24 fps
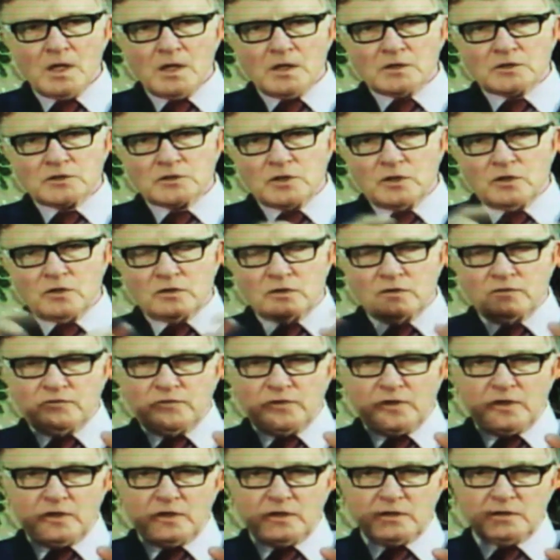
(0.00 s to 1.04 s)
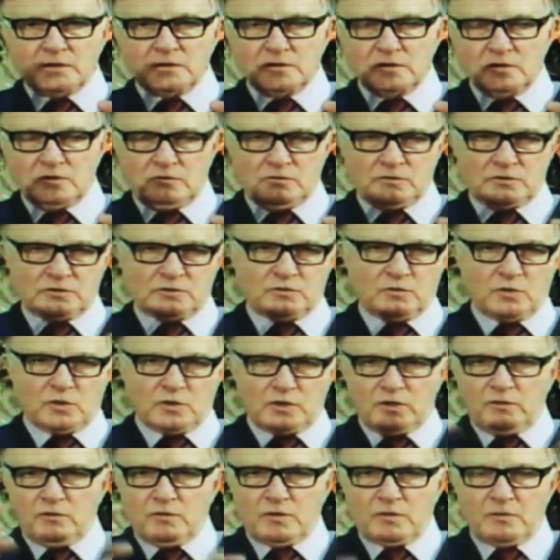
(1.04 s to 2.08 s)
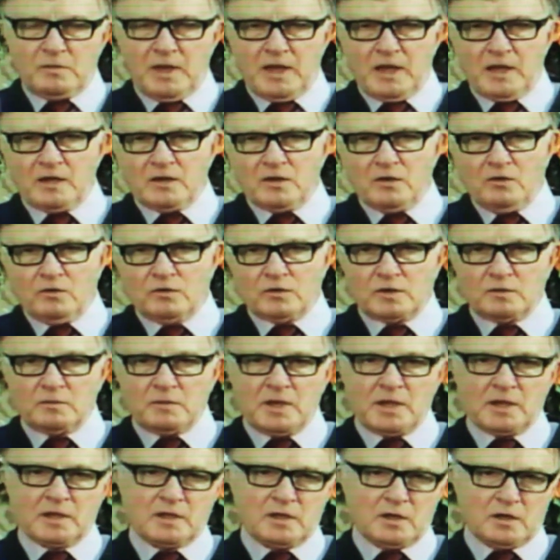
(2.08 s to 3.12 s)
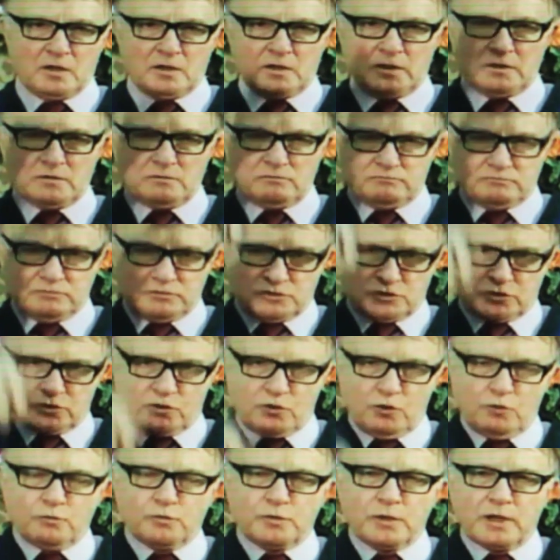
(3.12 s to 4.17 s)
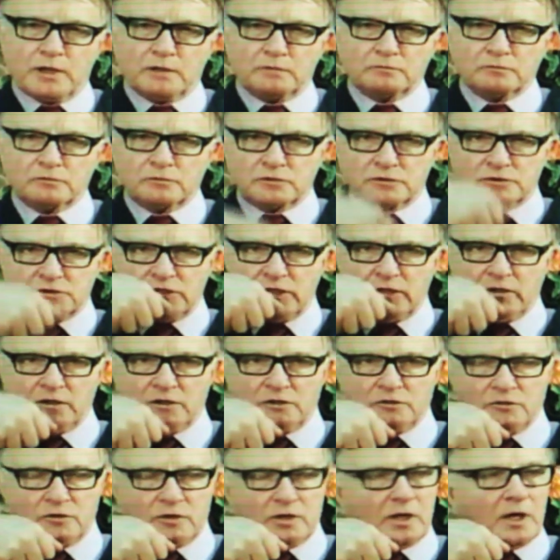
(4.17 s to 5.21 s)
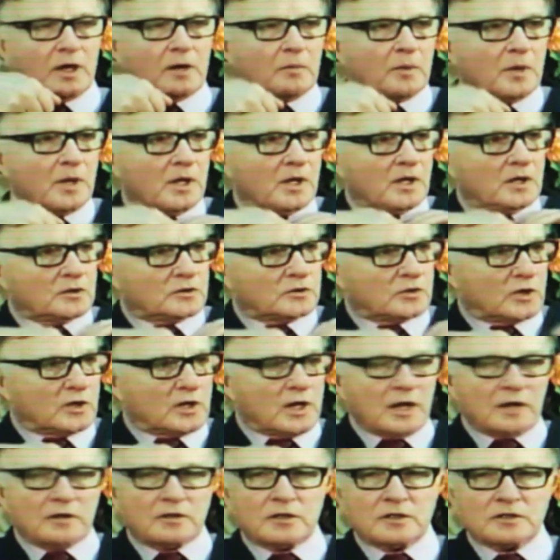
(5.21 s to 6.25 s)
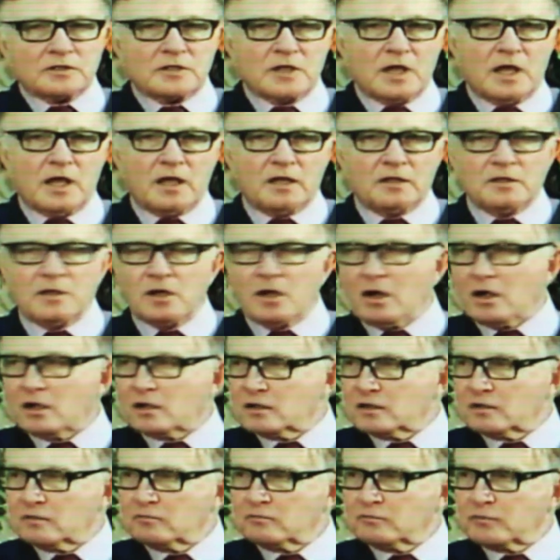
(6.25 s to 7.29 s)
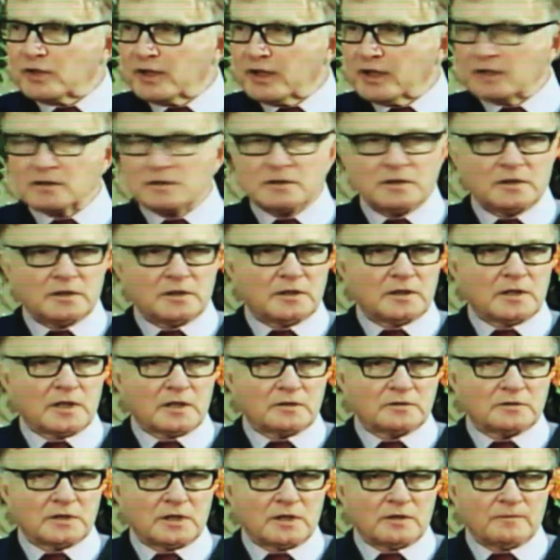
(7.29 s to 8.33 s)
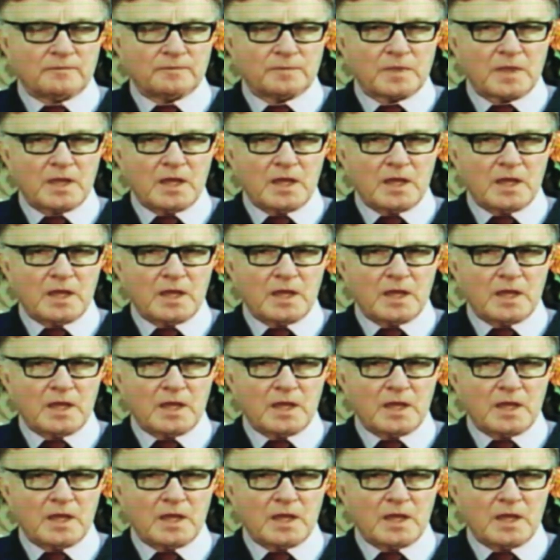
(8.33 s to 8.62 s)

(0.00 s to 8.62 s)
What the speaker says: So the fellow who was working with a backhoe in our backyard, he scooped that cherry tree up, took it out the side yard, and planted it out there.